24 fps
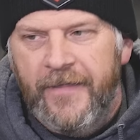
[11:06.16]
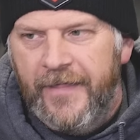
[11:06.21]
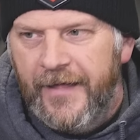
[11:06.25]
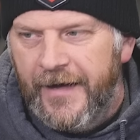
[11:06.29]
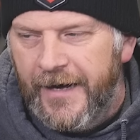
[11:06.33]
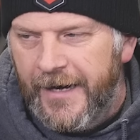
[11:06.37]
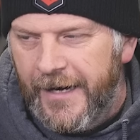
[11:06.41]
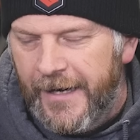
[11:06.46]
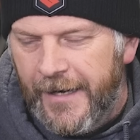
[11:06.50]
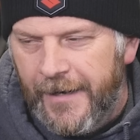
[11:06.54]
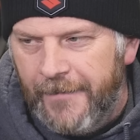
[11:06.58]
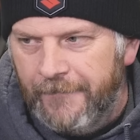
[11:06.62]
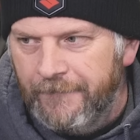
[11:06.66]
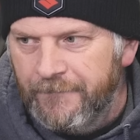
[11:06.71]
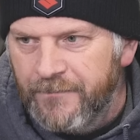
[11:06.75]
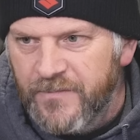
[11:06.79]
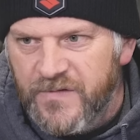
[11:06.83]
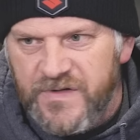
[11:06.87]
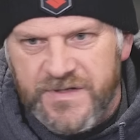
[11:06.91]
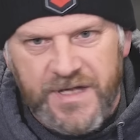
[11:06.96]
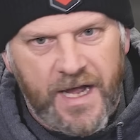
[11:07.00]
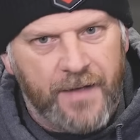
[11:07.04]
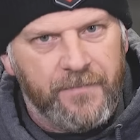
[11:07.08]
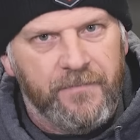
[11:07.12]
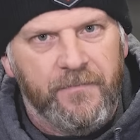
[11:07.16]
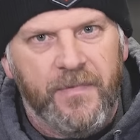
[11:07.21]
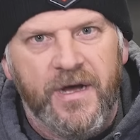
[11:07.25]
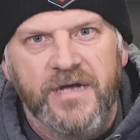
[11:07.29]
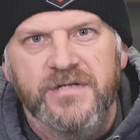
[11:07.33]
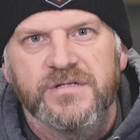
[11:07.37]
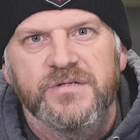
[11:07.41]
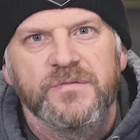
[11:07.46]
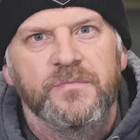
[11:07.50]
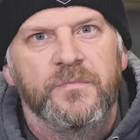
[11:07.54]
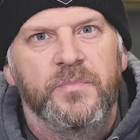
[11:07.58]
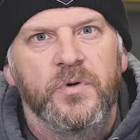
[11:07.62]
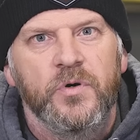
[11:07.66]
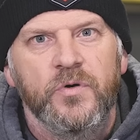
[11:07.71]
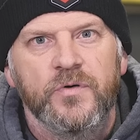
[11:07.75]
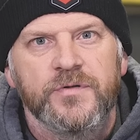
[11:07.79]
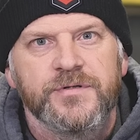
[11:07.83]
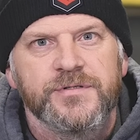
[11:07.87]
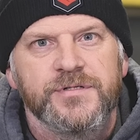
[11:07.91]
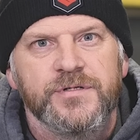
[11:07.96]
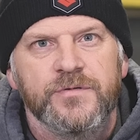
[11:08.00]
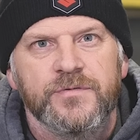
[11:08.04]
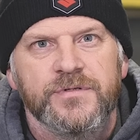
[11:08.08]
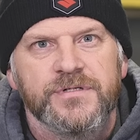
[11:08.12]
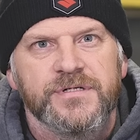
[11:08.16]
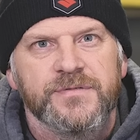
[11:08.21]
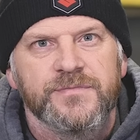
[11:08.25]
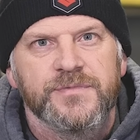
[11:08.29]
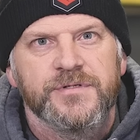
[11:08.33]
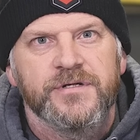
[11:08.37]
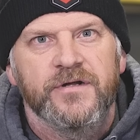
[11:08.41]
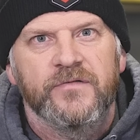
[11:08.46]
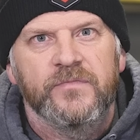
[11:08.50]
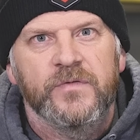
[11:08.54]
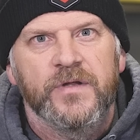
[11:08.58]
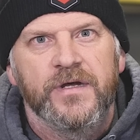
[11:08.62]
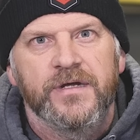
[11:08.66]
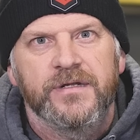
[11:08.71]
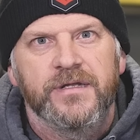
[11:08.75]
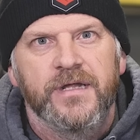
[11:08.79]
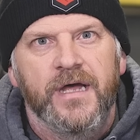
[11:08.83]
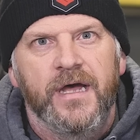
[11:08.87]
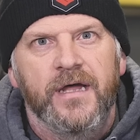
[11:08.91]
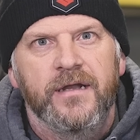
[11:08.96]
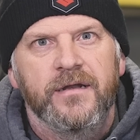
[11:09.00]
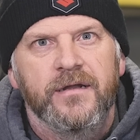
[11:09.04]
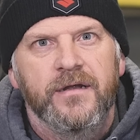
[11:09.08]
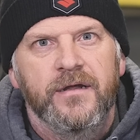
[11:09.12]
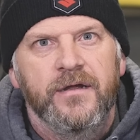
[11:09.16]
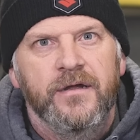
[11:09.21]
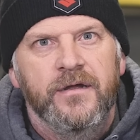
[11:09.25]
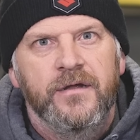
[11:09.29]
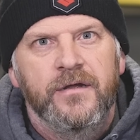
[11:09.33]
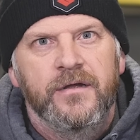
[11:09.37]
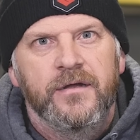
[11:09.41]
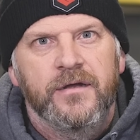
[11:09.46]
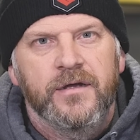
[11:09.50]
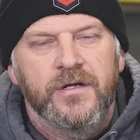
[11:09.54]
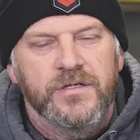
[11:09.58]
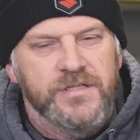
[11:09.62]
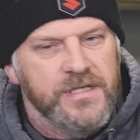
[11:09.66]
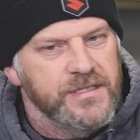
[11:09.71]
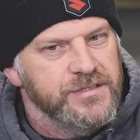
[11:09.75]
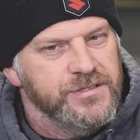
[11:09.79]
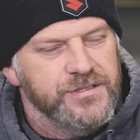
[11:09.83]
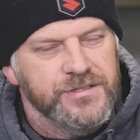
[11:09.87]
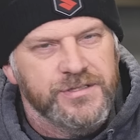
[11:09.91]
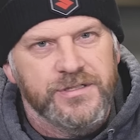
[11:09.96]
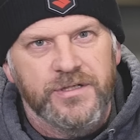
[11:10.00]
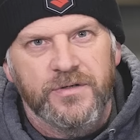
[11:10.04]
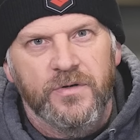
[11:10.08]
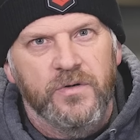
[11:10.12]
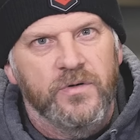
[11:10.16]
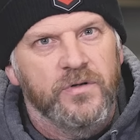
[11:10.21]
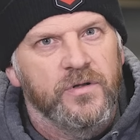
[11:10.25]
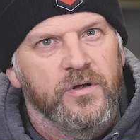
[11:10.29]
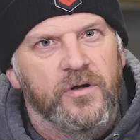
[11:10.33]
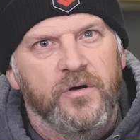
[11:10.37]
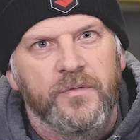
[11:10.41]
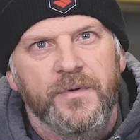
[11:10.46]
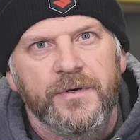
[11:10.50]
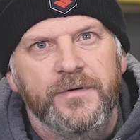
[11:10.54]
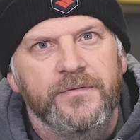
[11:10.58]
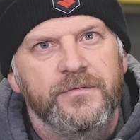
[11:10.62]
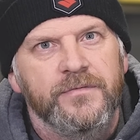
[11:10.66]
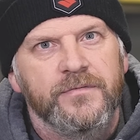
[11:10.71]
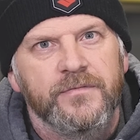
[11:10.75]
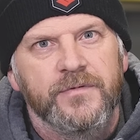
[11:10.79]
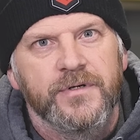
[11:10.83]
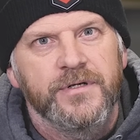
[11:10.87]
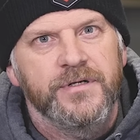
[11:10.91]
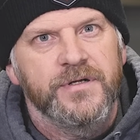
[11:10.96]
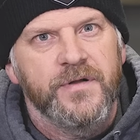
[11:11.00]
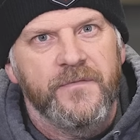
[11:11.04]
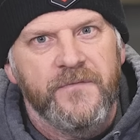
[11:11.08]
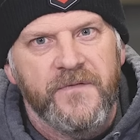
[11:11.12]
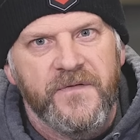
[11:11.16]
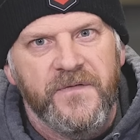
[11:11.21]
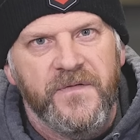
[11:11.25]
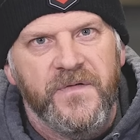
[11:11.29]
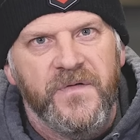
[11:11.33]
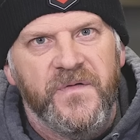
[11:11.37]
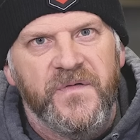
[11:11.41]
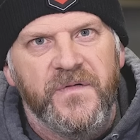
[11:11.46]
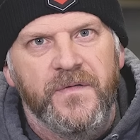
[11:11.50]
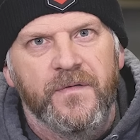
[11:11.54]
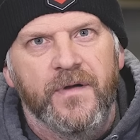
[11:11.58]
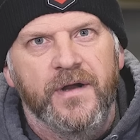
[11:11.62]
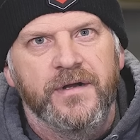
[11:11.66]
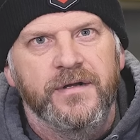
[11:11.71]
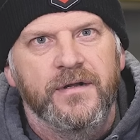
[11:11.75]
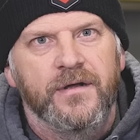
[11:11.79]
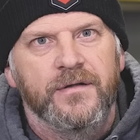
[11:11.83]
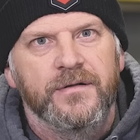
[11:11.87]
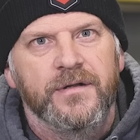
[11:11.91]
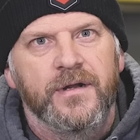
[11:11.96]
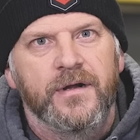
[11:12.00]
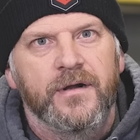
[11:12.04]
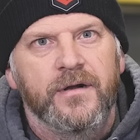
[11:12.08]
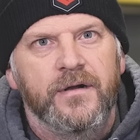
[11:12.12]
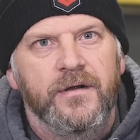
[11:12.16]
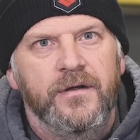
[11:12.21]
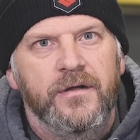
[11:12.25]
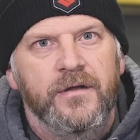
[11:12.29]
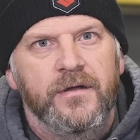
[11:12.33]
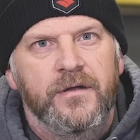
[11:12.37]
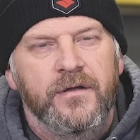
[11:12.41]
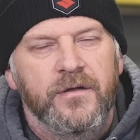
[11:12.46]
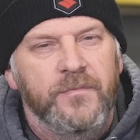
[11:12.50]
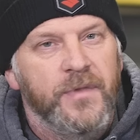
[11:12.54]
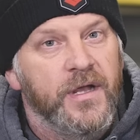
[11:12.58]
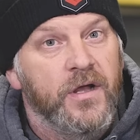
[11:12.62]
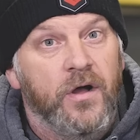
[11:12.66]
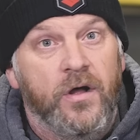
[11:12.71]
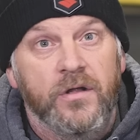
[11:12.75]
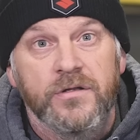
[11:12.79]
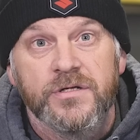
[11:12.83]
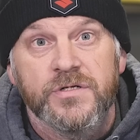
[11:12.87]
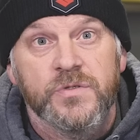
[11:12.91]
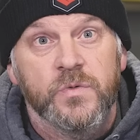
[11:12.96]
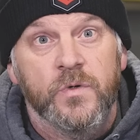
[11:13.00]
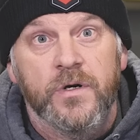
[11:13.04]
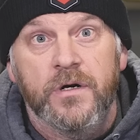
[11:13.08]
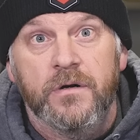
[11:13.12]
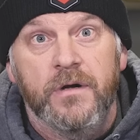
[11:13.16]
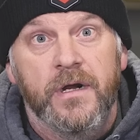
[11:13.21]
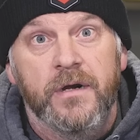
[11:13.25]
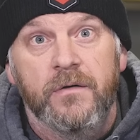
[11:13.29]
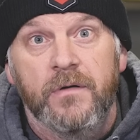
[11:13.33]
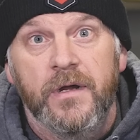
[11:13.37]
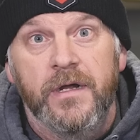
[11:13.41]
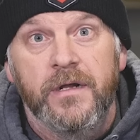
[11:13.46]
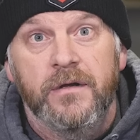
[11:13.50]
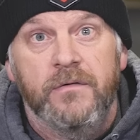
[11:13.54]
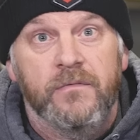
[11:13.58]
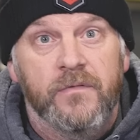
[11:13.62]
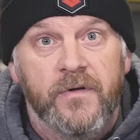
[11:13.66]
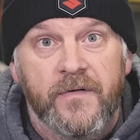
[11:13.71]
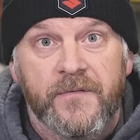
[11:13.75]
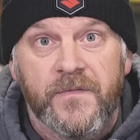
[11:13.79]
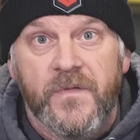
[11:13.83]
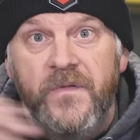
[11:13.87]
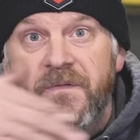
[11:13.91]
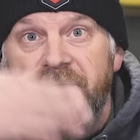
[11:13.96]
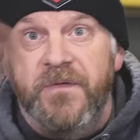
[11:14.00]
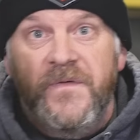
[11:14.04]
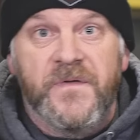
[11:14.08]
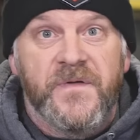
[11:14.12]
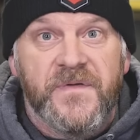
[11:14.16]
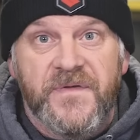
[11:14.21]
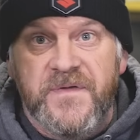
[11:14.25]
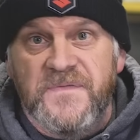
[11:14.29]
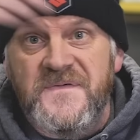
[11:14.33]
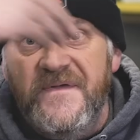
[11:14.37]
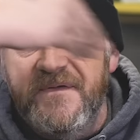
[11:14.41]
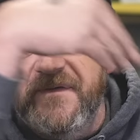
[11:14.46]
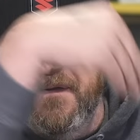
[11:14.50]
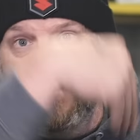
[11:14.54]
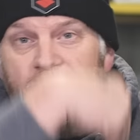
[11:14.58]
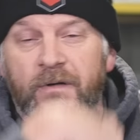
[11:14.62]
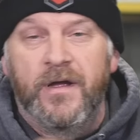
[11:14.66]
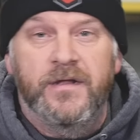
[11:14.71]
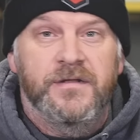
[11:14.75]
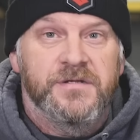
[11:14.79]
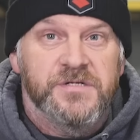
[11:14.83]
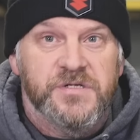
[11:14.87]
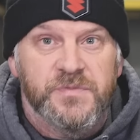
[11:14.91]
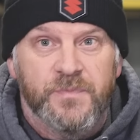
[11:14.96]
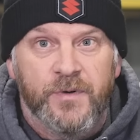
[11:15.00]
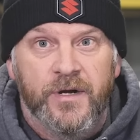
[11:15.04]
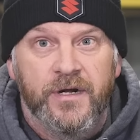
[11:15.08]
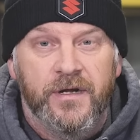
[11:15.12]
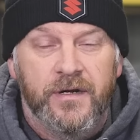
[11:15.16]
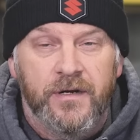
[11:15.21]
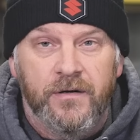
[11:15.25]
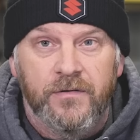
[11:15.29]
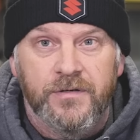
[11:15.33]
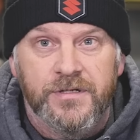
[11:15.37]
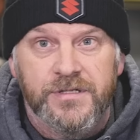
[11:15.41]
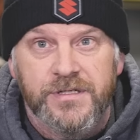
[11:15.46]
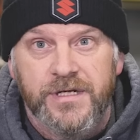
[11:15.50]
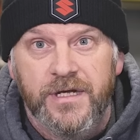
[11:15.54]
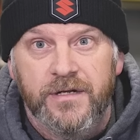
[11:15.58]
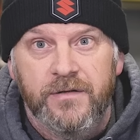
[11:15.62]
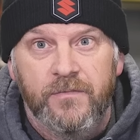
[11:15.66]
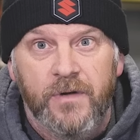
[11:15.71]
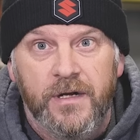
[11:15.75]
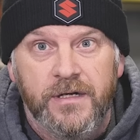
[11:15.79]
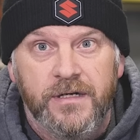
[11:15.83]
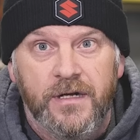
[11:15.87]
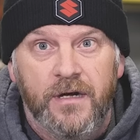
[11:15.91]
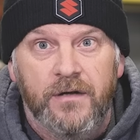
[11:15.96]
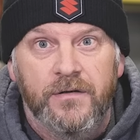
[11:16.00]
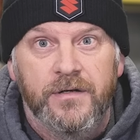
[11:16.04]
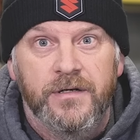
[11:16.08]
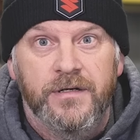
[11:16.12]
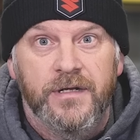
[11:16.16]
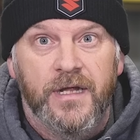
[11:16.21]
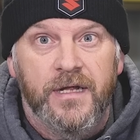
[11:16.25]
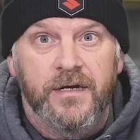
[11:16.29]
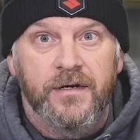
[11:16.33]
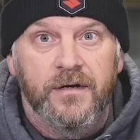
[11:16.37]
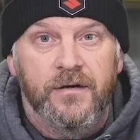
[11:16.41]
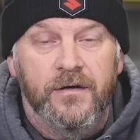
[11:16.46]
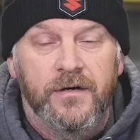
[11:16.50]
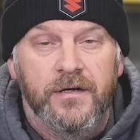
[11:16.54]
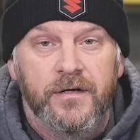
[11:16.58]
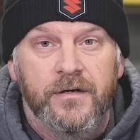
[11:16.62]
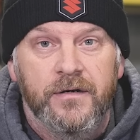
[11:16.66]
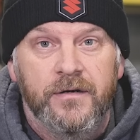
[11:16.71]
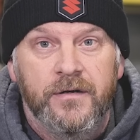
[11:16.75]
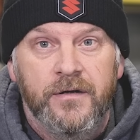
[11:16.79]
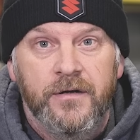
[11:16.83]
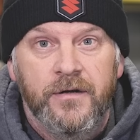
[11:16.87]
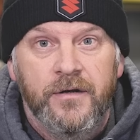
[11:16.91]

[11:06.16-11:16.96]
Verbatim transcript: um, stopping by some booths, doing some stuff like that. Because that's just in Oklahoma. We can do right down there. We make all this work right, right, right in the spring here, just getting right down in that area.